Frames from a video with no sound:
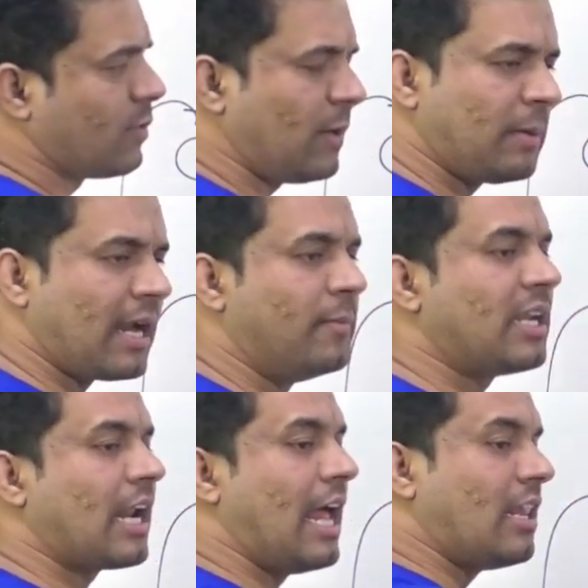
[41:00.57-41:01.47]
with one
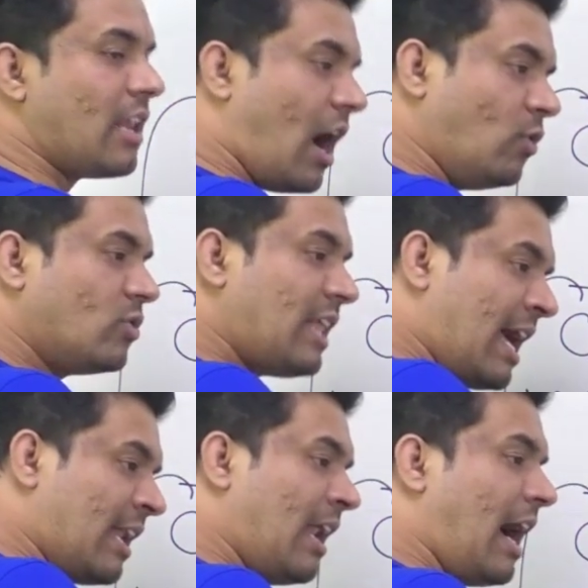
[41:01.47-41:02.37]
parameter, and now
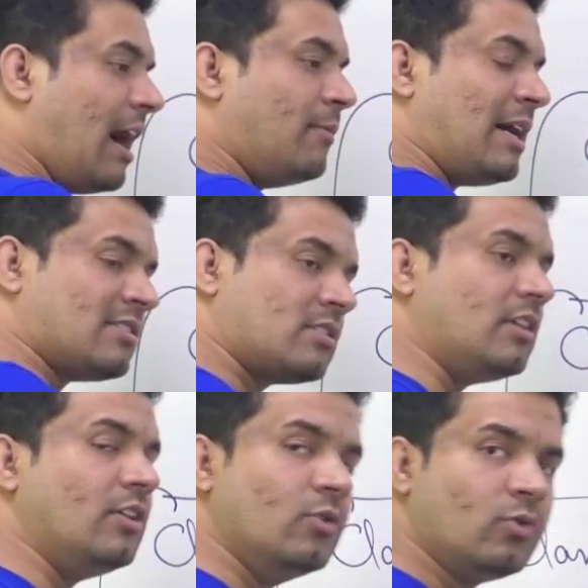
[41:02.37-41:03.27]
then I am
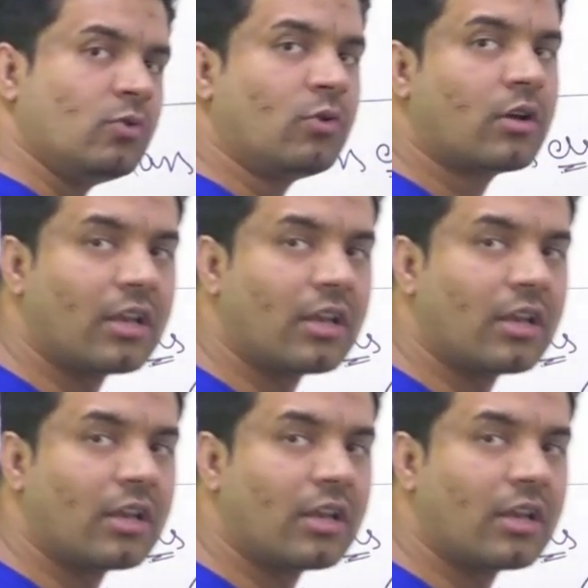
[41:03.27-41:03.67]
asking you to